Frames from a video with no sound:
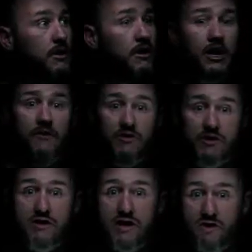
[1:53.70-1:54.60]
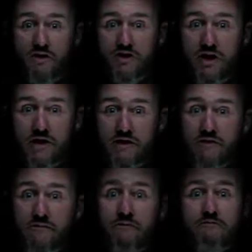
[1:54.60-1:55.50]
If it's technology
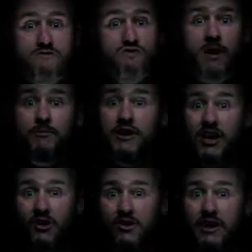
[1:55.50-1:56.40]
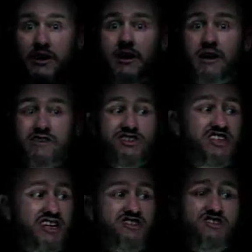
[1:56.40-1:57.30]
active, grab your calculator and
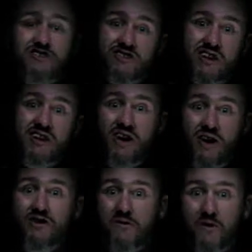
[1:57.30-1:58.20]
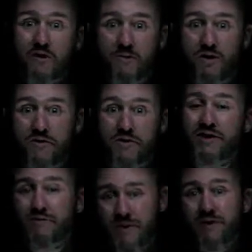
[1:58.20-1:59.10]
sketch it so you know you've got a point of,
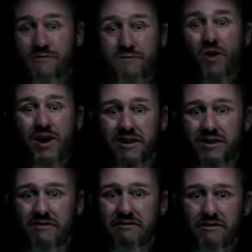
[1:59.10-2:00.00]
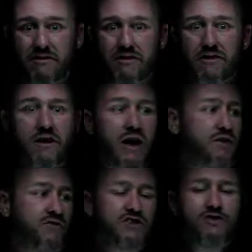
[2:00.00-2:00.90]
in fact, find it. And
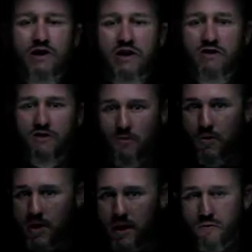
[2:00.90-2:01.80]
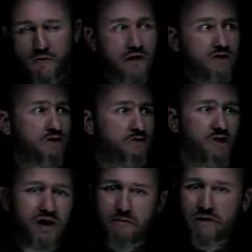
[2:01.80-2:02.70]
if you still need to do the working, well then do the working, but